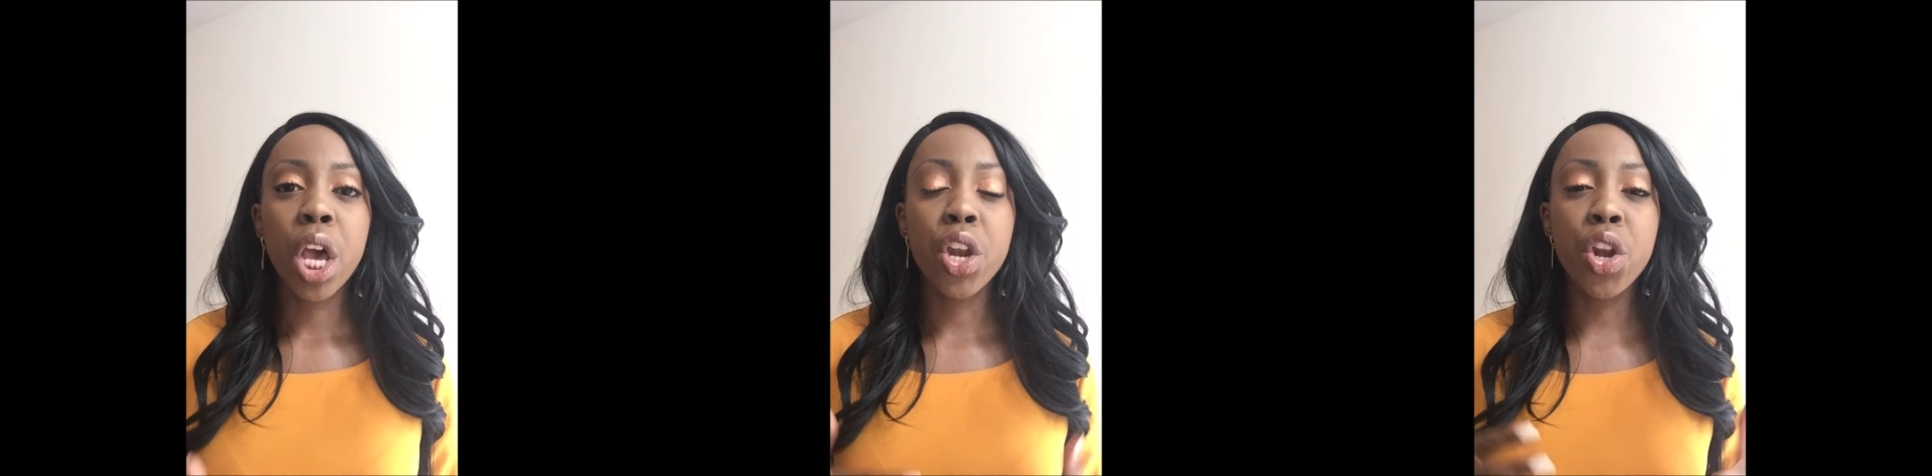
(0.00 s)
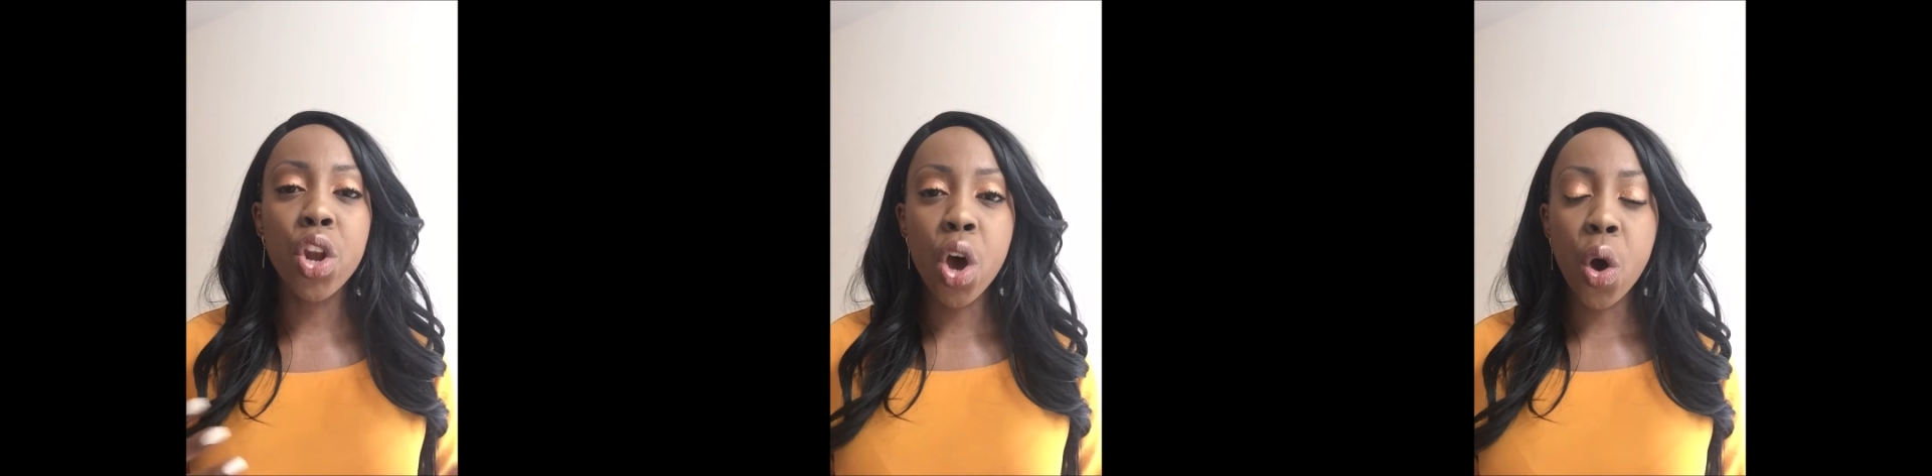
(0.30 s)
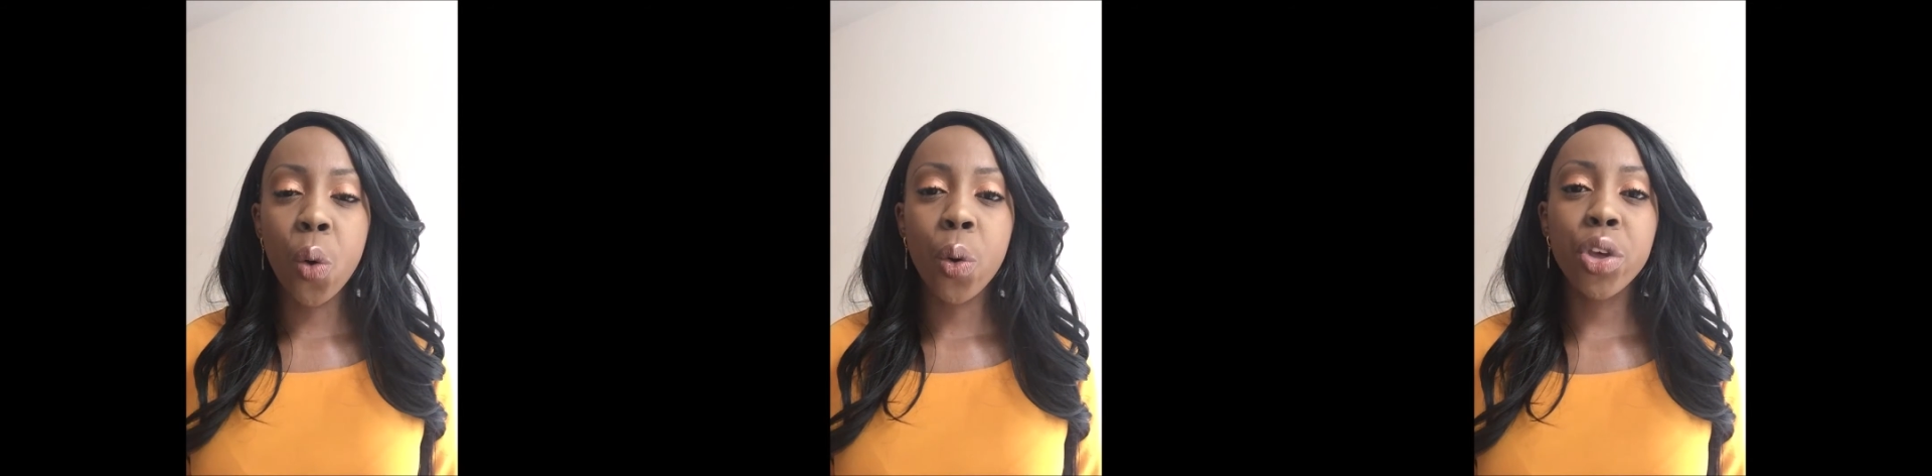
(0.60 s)

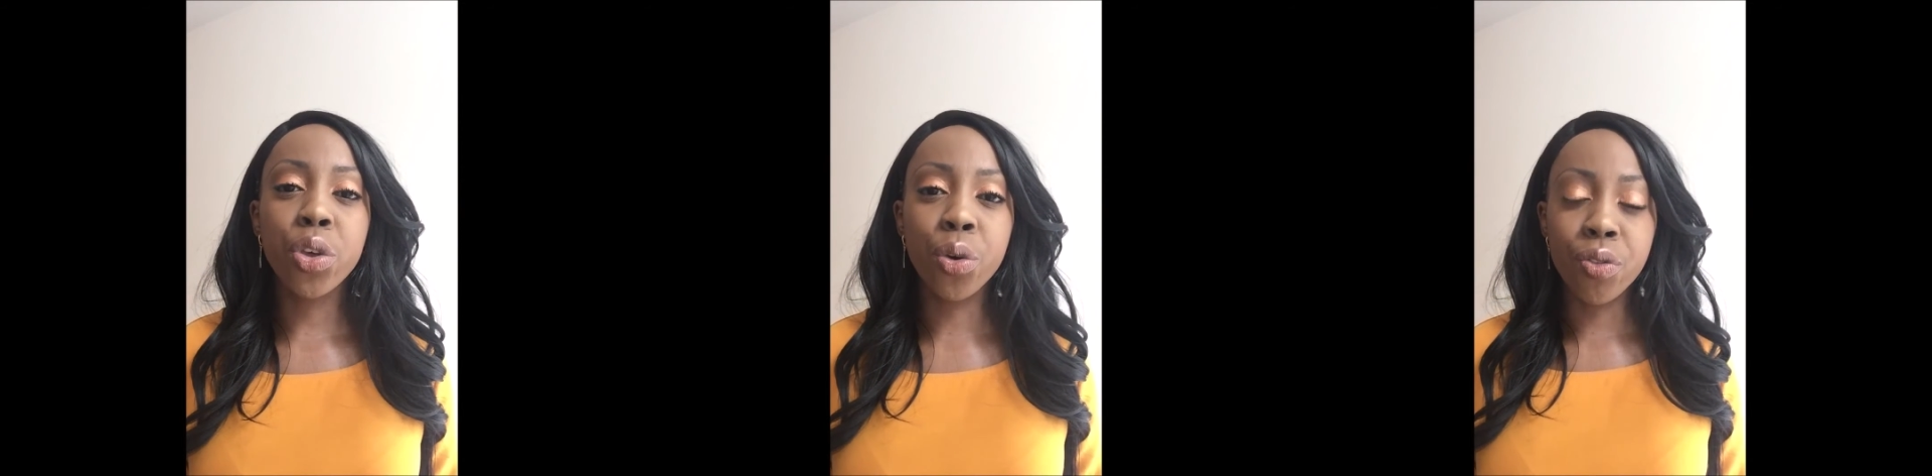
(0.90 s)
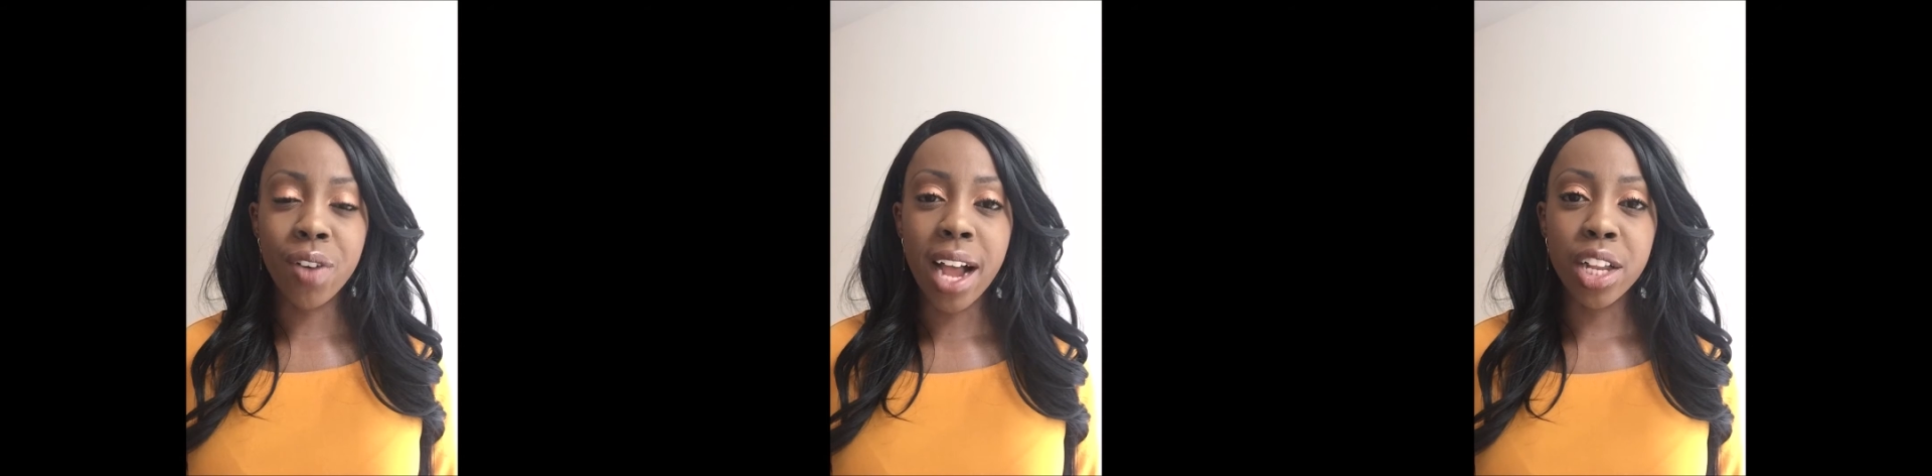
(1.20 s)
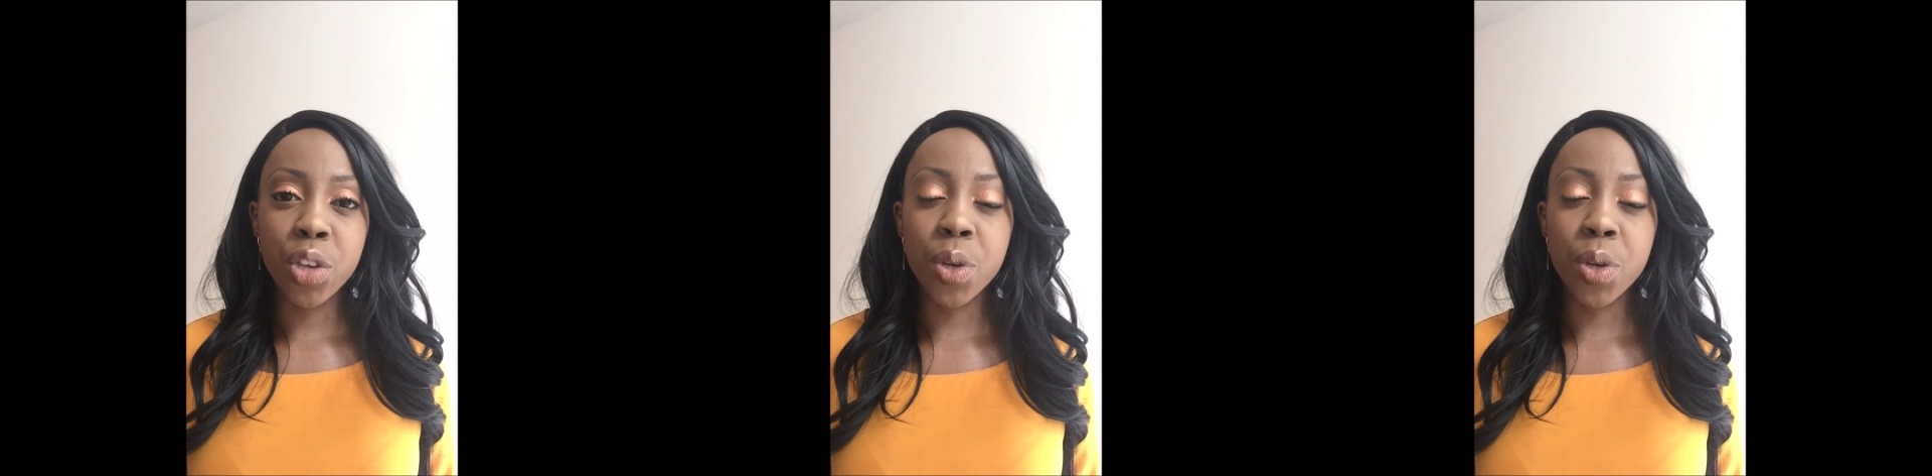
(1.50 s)
know your value.